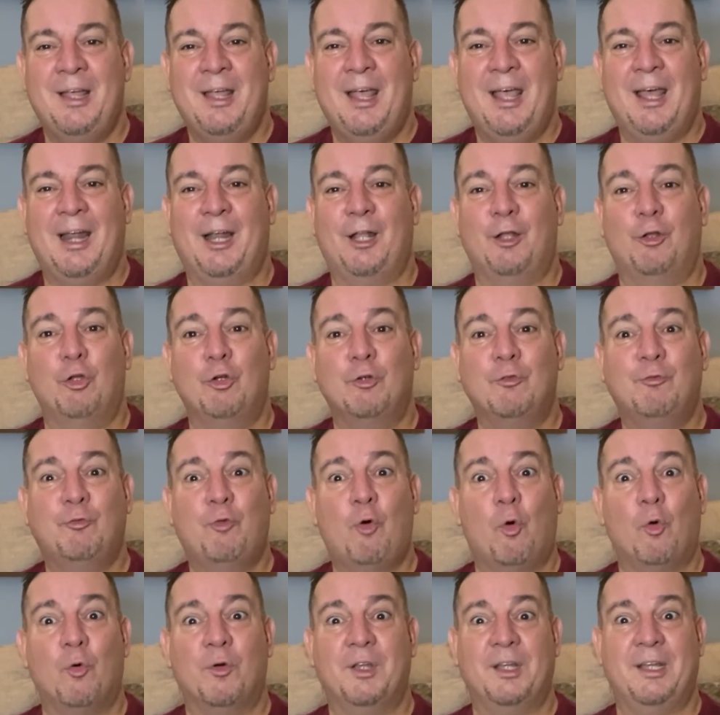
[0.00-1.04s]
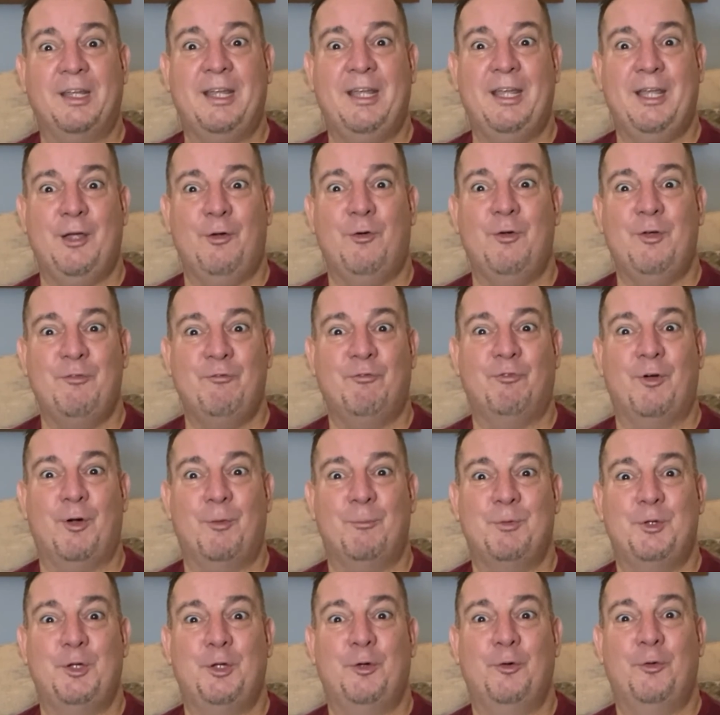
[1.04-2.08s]
and I look forward to hearing
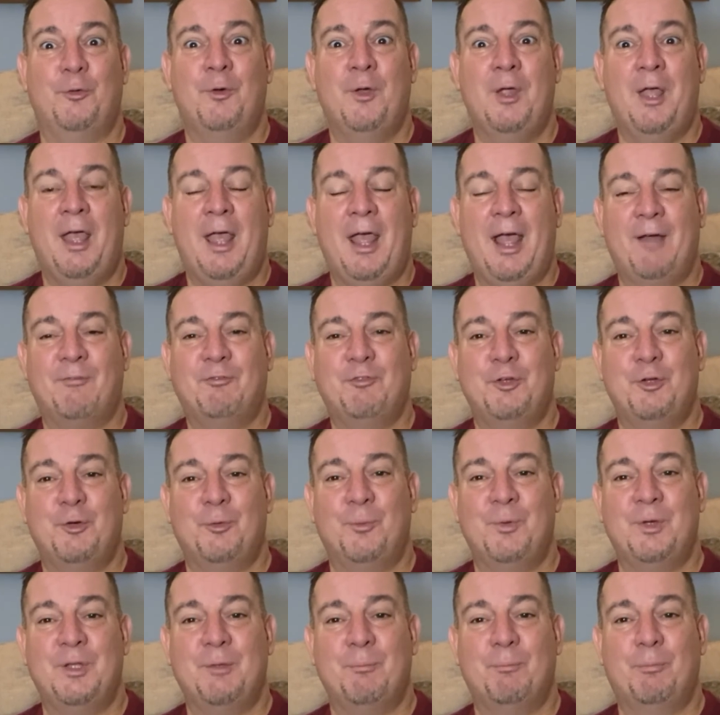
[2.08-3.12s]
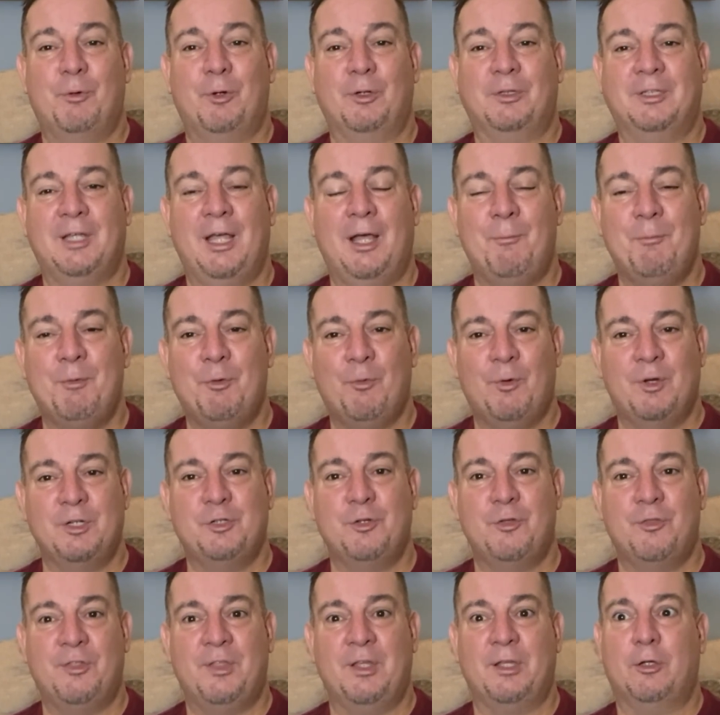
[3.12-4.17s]
from you after you read the book. Tell me what
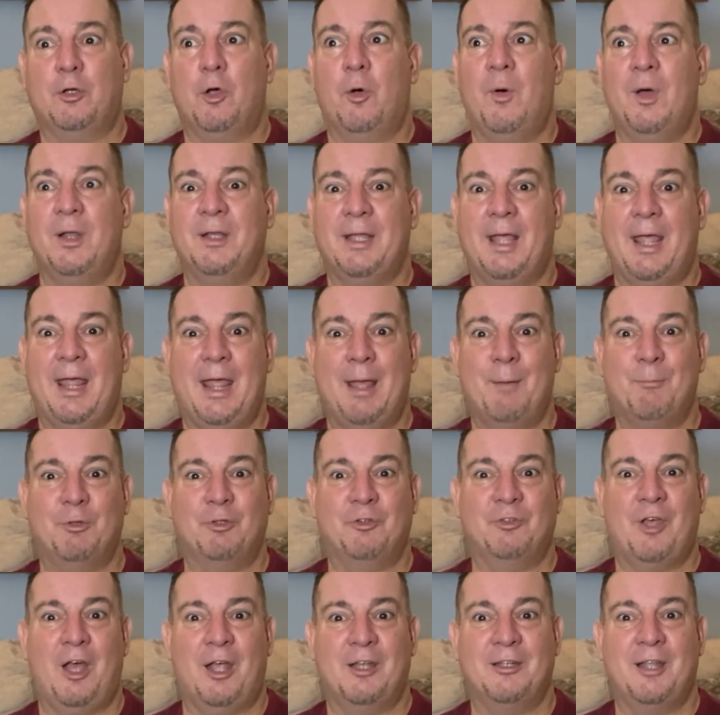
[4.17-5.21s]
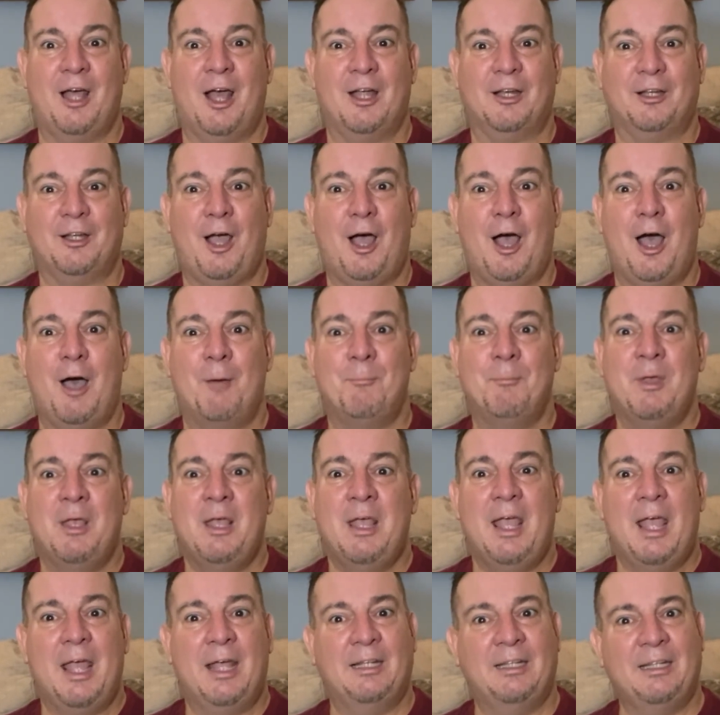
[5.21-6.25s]
you think. Go on to Amazon.com
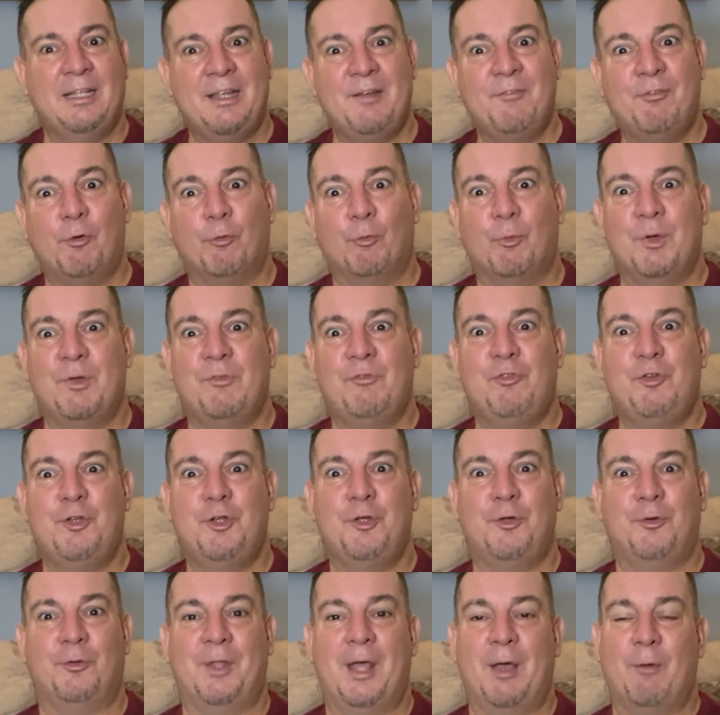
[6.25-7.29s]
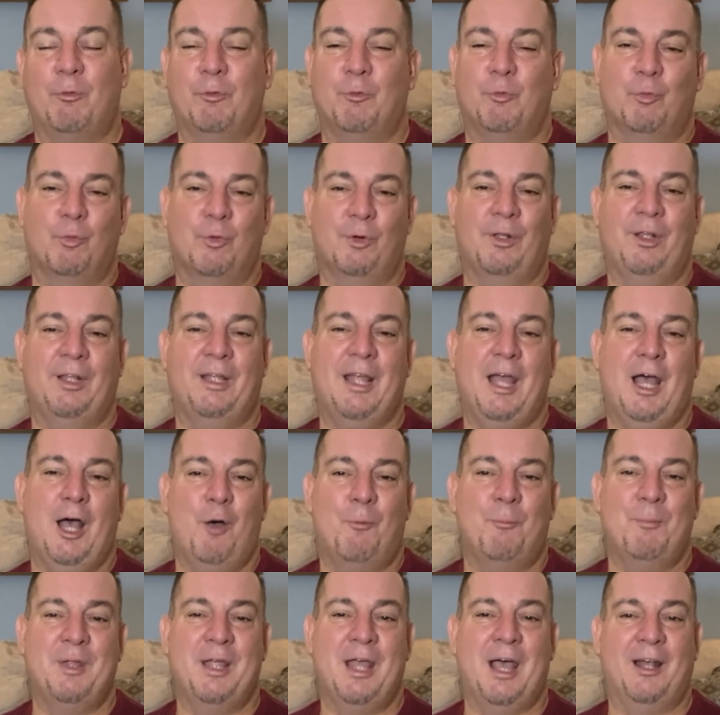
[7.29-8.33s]
and leave a review. That would really
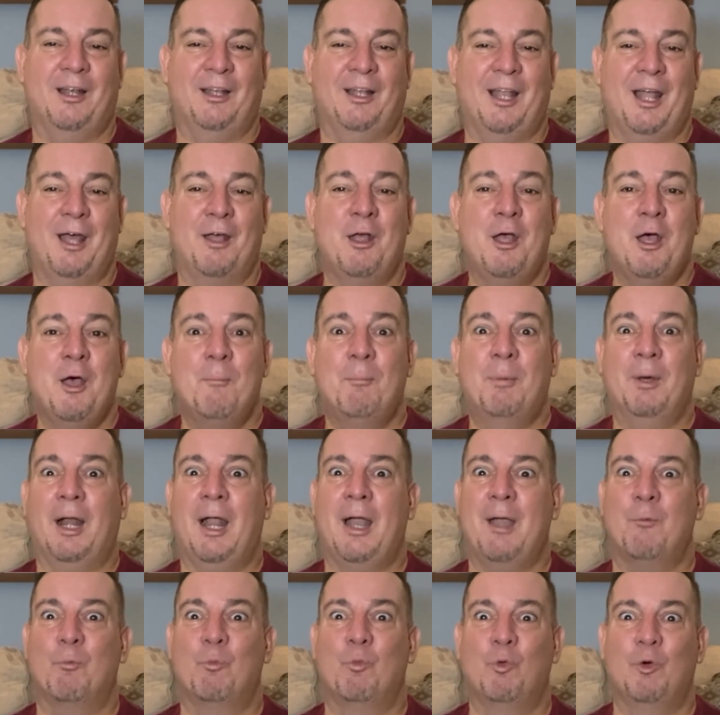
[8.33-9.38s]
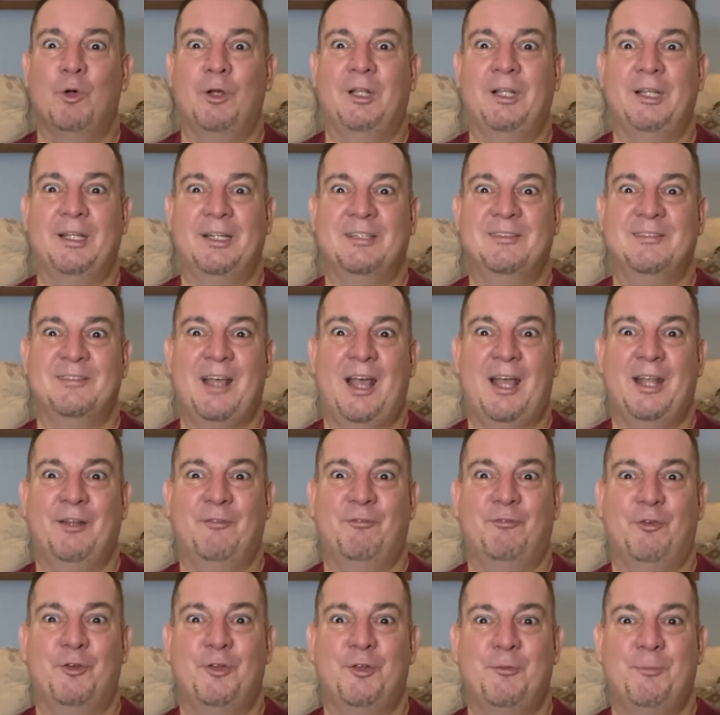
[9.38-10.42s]
help me out a lot. But I am really excited
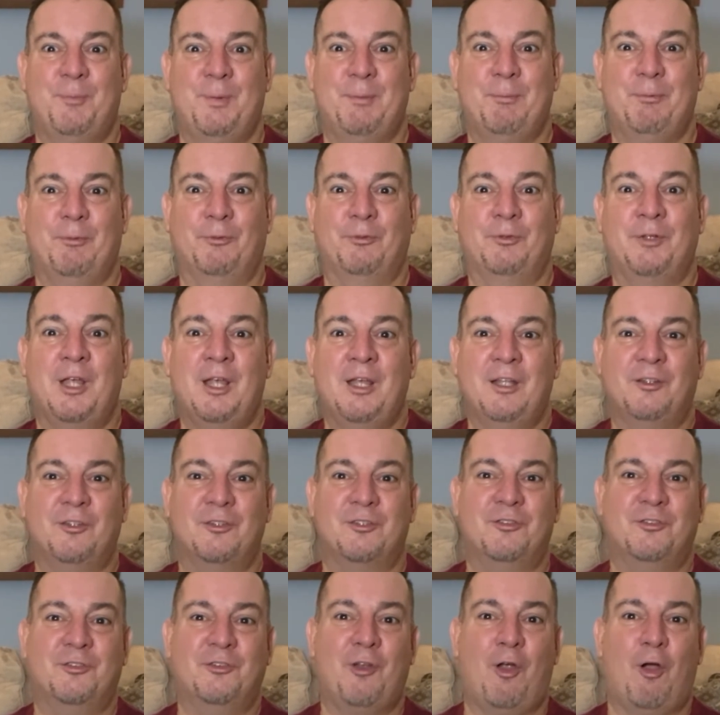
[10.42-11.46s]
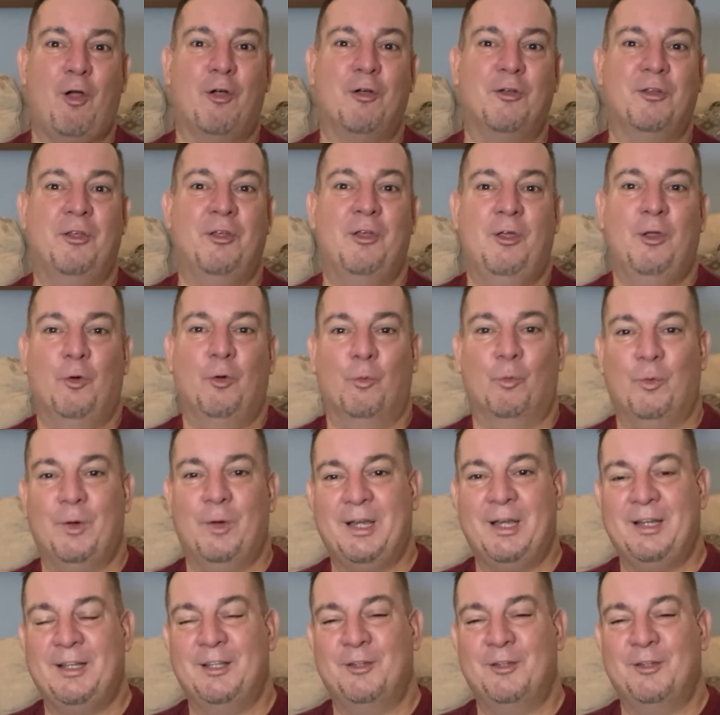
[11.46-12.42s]
for you people to start reading